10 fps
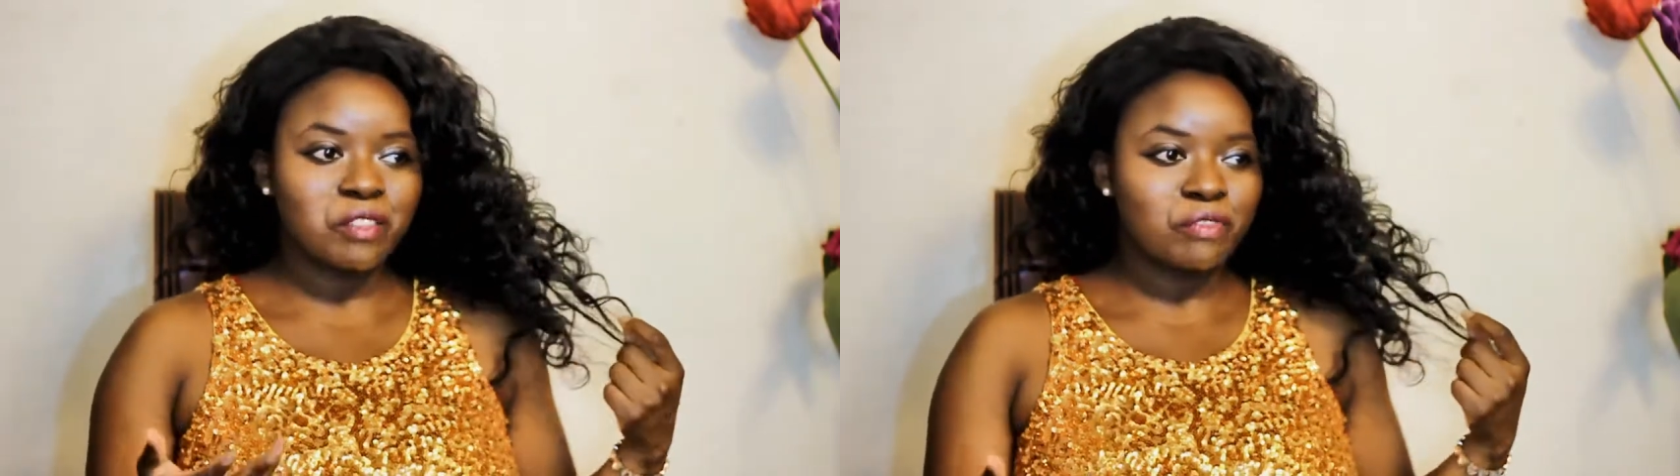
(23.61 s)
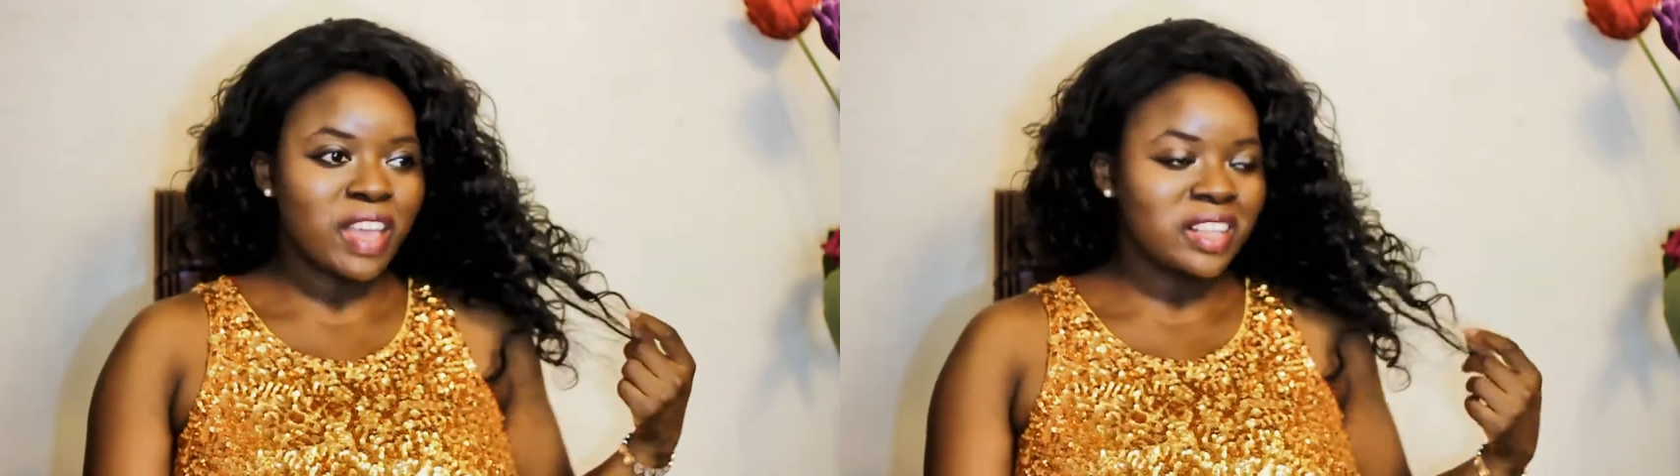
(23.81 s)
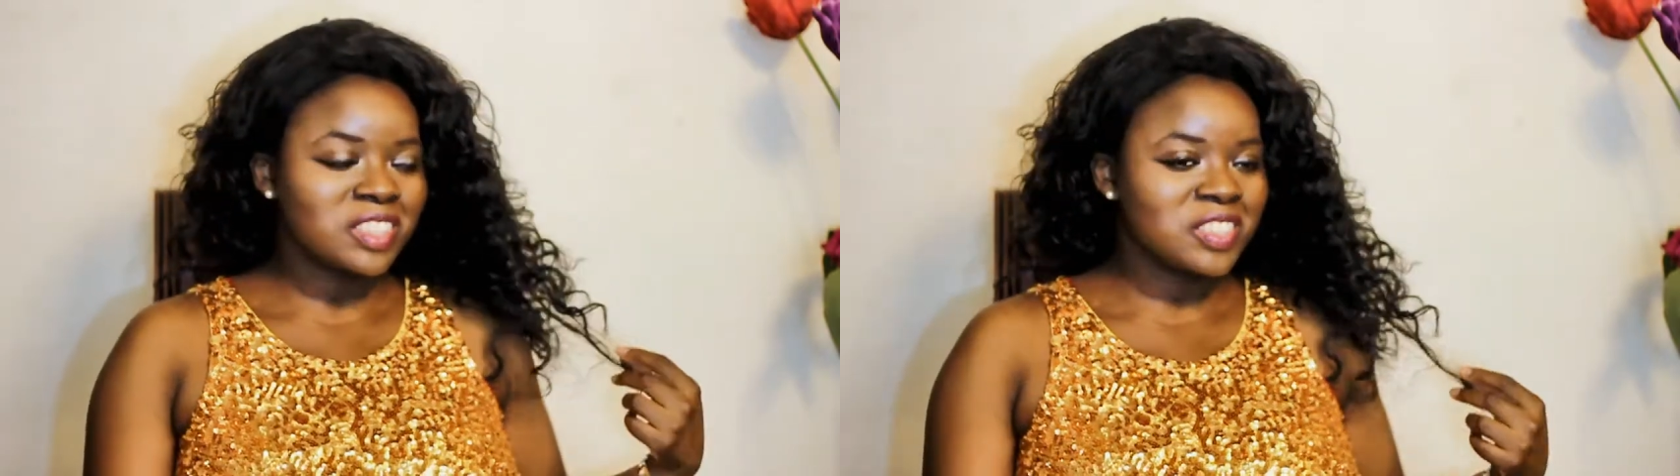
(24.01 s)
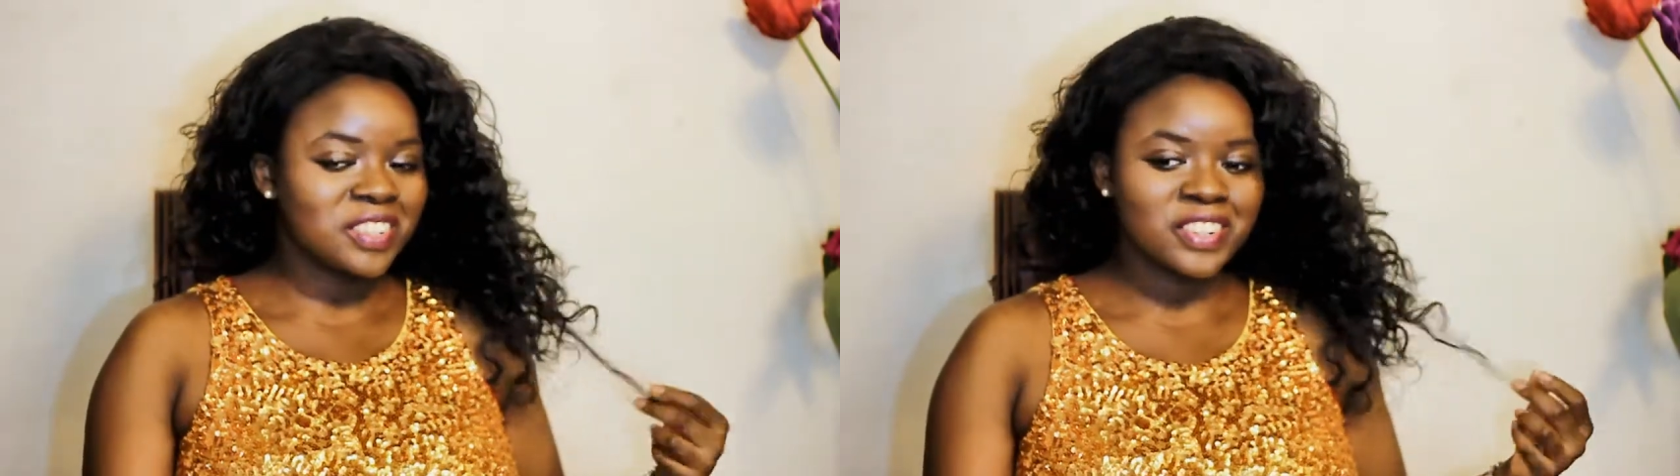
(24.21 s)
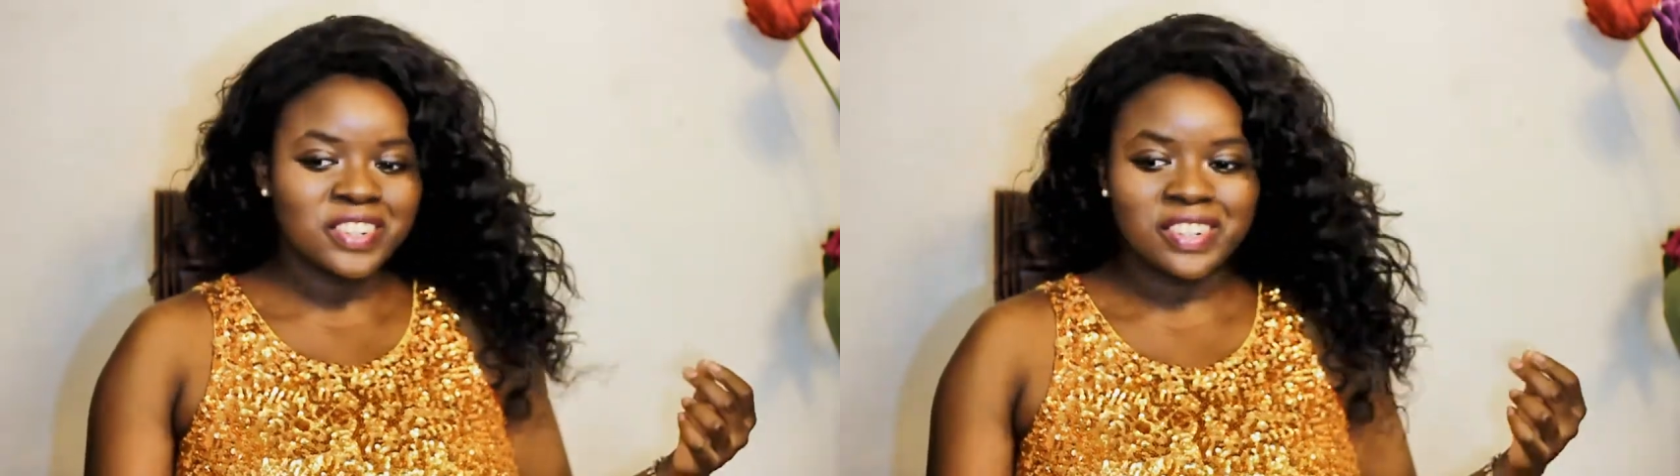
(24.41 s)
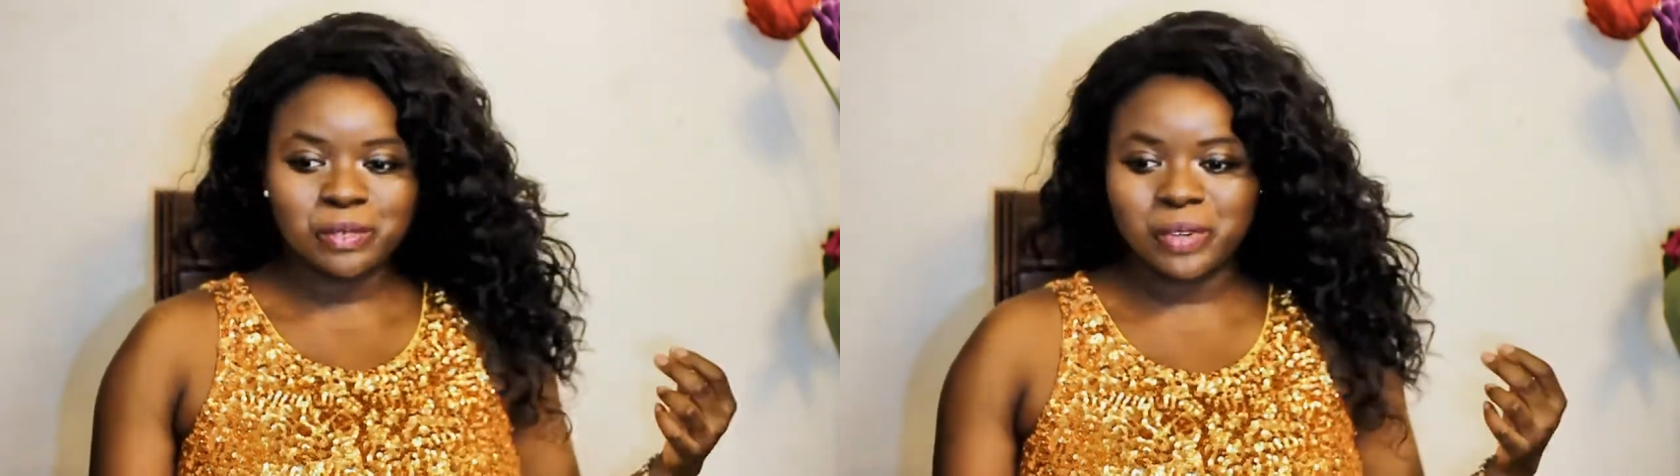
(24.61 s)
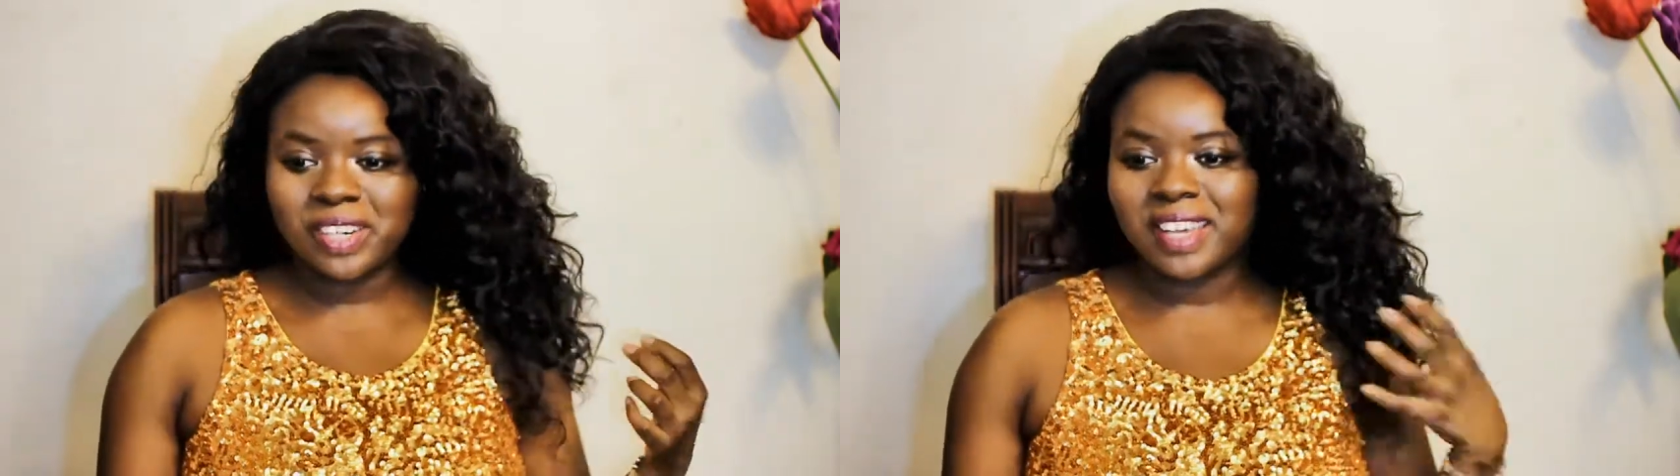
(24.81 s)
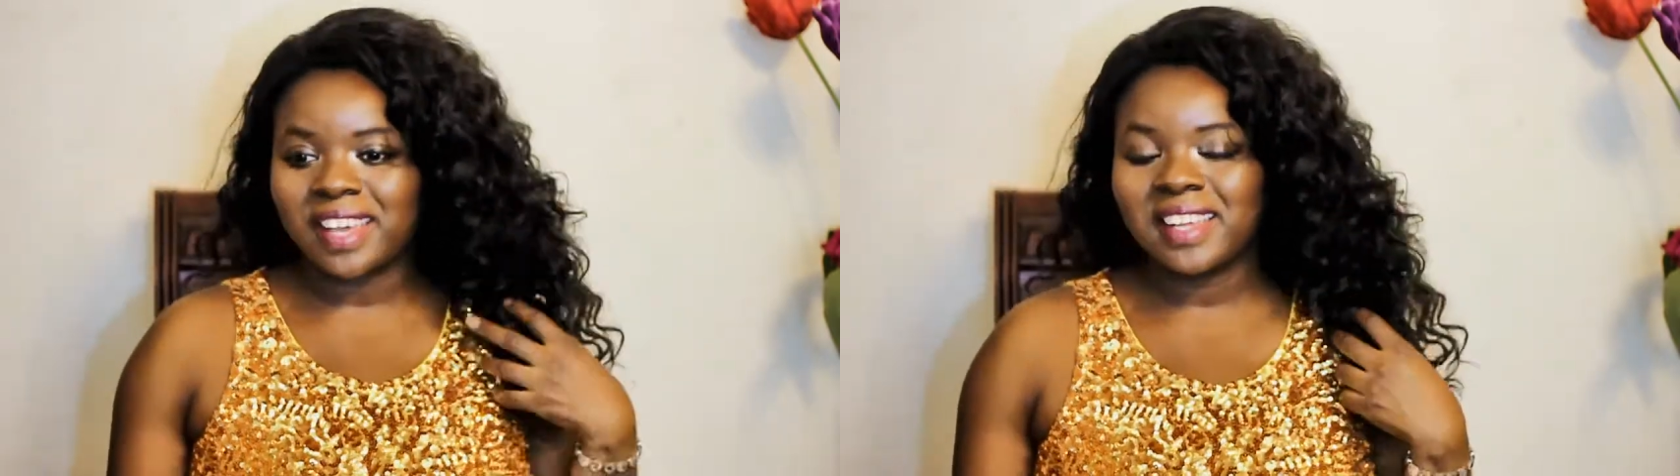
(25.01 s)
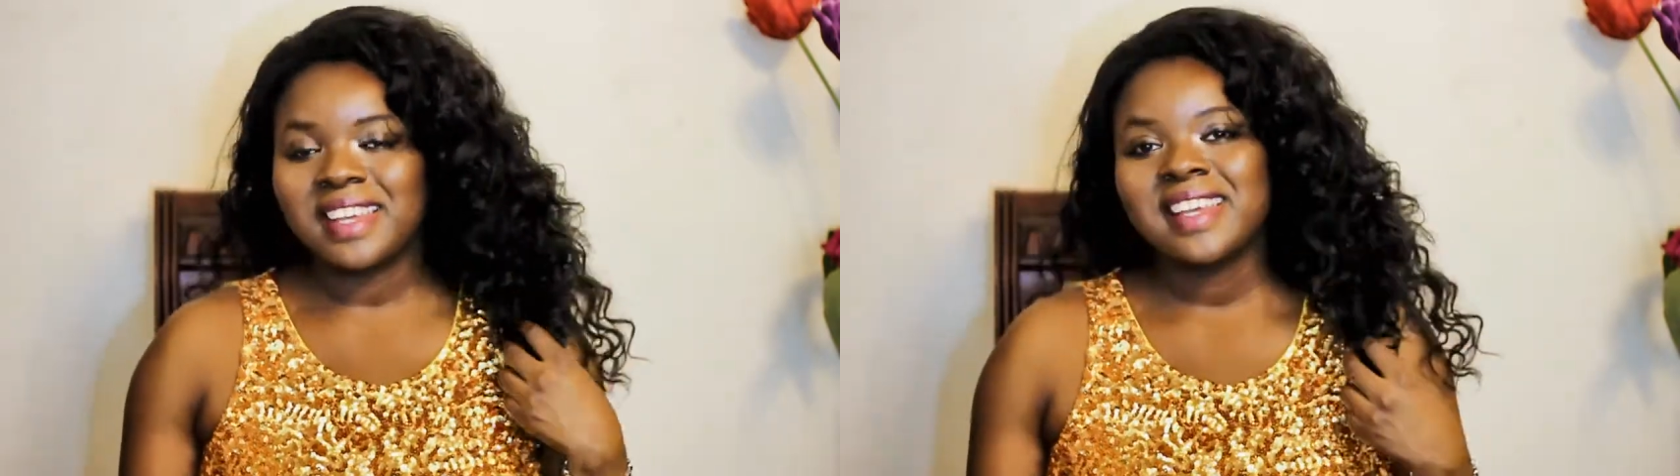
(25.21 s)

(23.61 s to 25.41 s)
factor and whatnot.